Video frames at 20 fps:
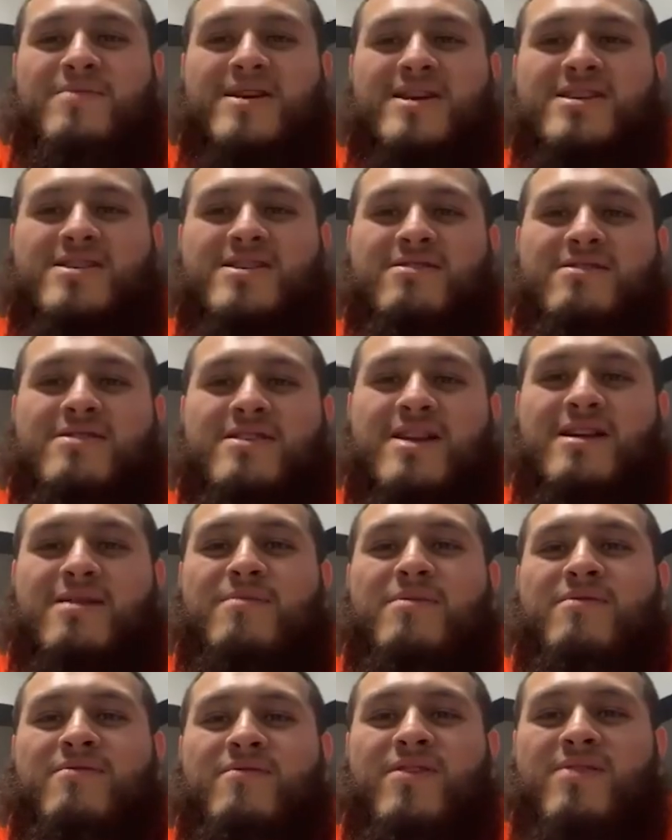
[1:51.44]
sure that
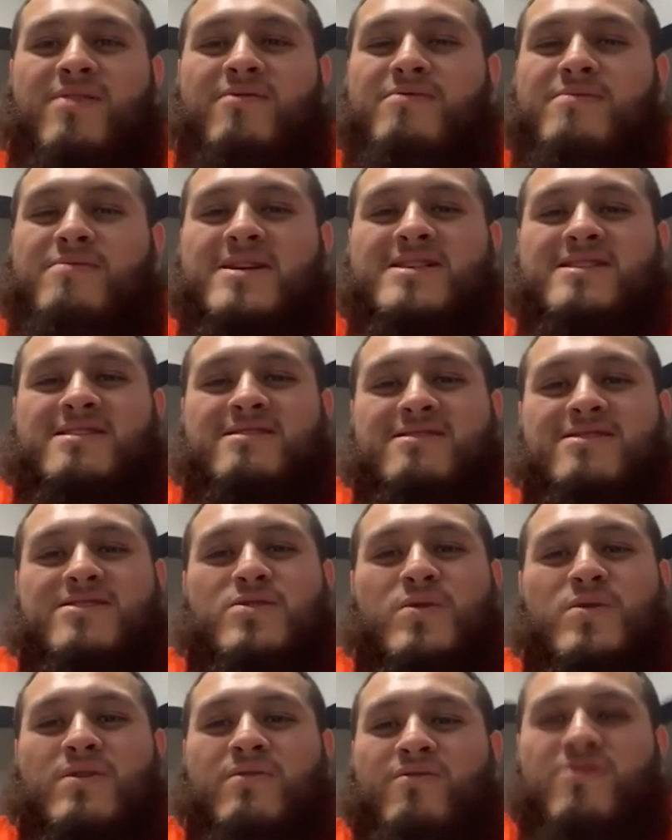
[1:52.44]
I'm involved with my son
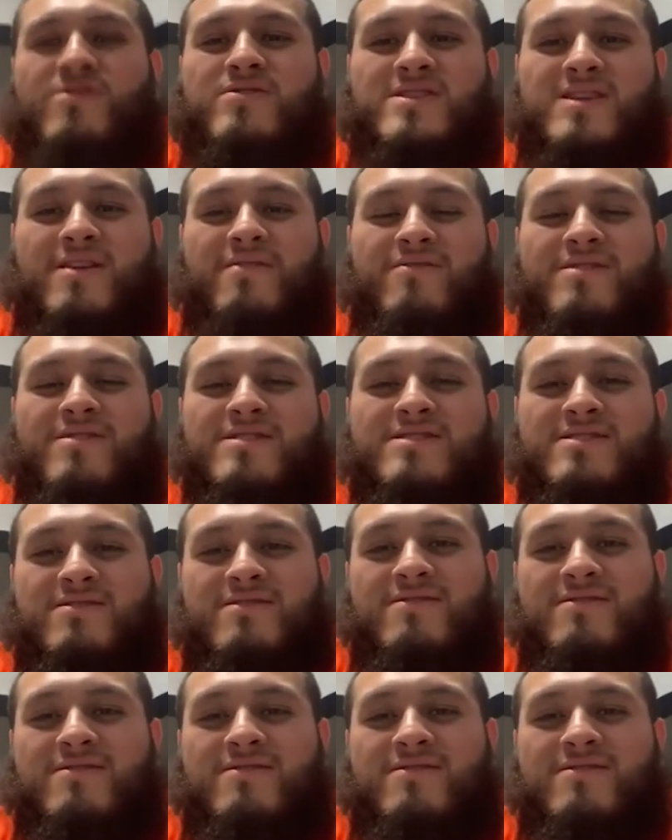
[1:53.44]
24/7. So